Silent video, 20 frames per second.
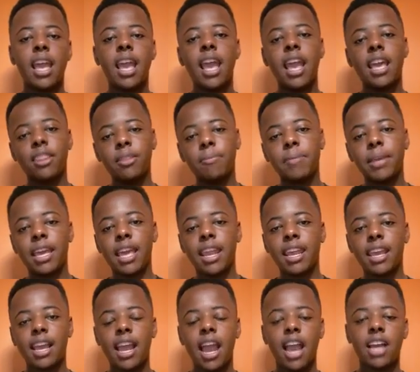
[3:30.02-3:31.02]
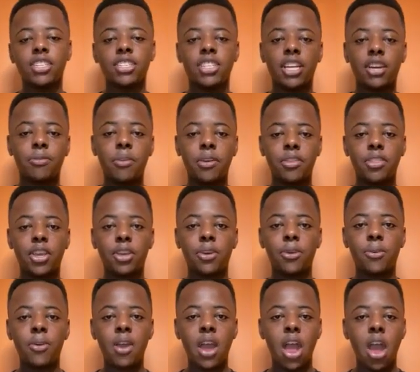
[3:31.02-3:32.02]
In the beginning, I shared with
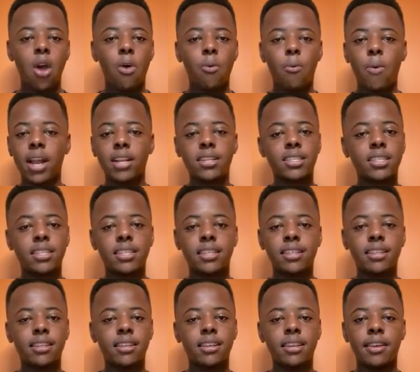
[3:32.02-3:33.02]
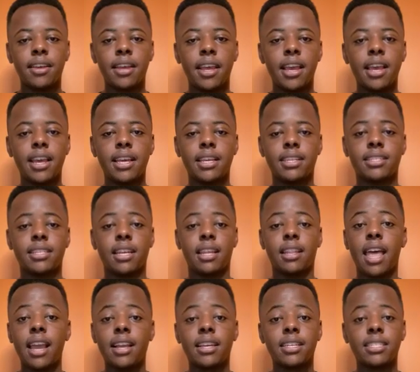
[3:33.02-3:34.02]
you what is a
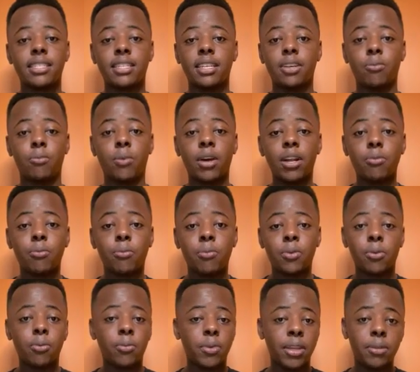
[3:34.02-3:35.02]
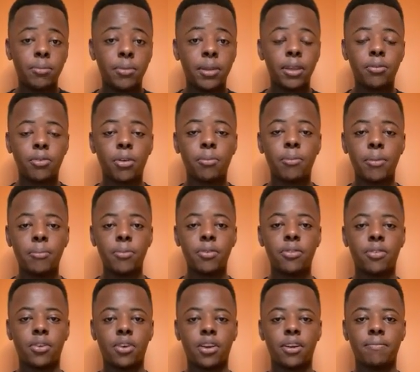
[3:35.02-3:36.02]
legacy. What will we be remembered
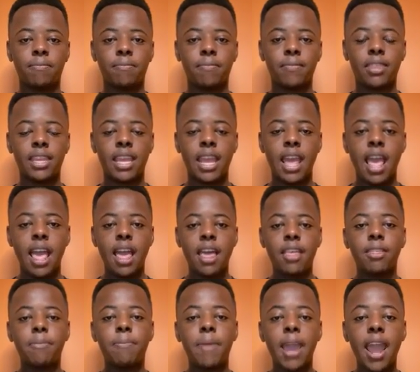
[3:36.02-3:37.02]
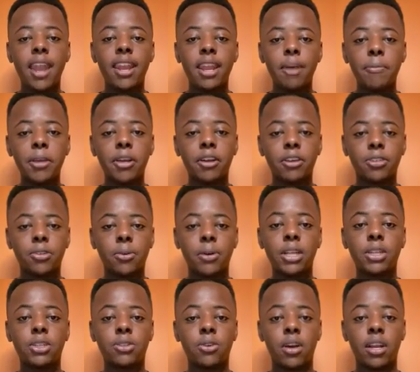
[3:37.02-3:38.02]
for? The pandemic of
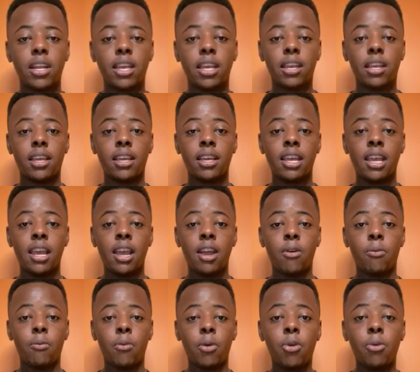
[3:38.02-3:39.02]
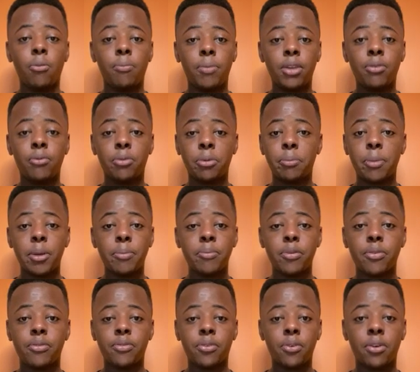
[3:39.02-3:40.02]
2020 will be
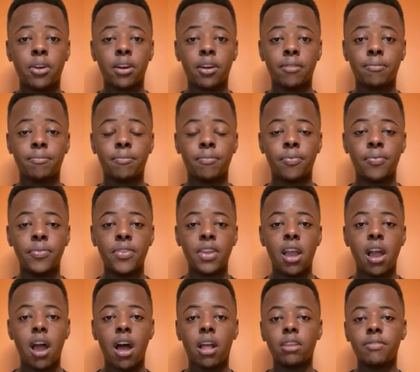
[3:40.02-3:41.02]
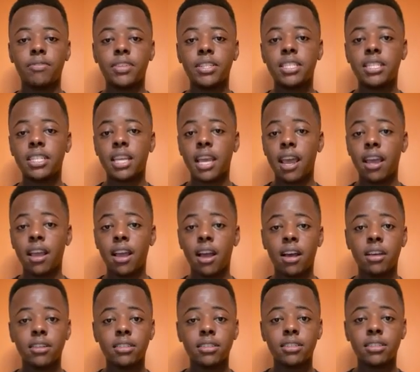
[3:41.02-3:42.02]
remembered for all of its
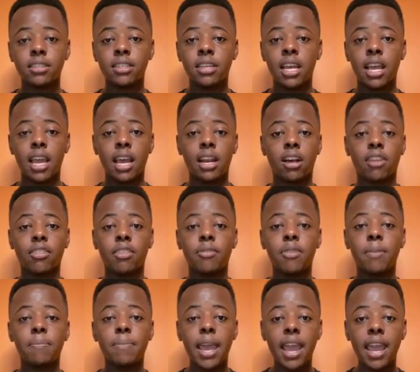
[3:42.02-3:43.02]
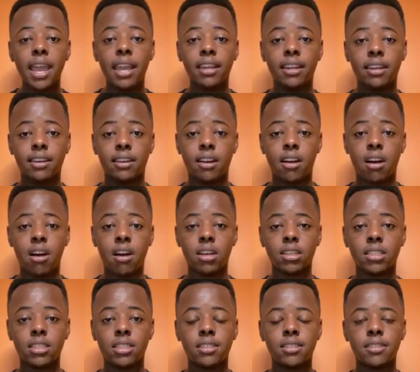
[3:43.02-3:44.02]
chaos and all of the pain it
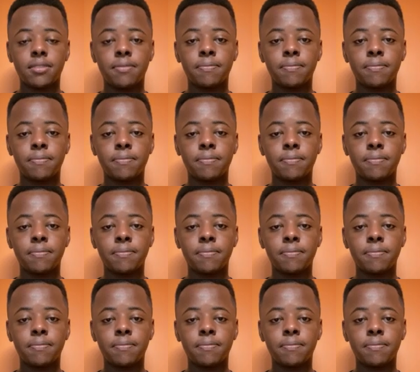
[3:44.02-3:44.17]
caused.